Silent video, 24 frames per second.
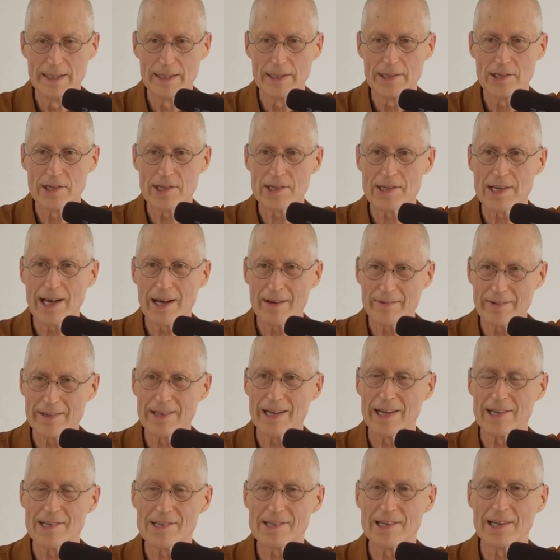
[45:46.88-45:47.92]
Just having
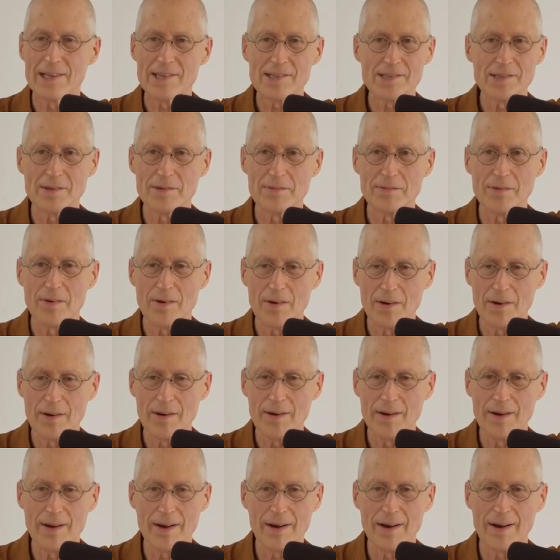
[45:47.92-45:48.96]
that sense of
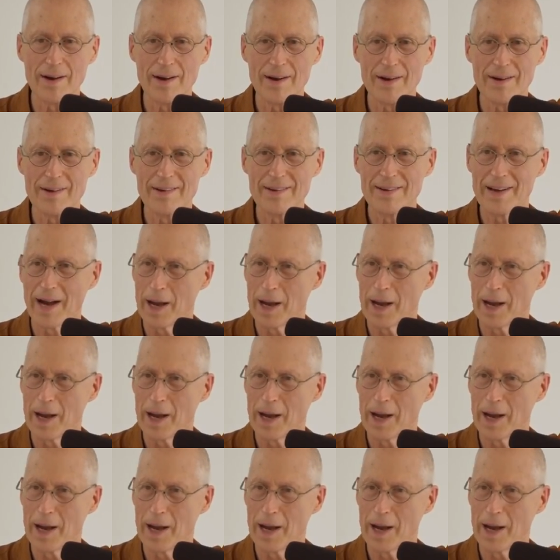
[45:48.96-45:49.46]
uh,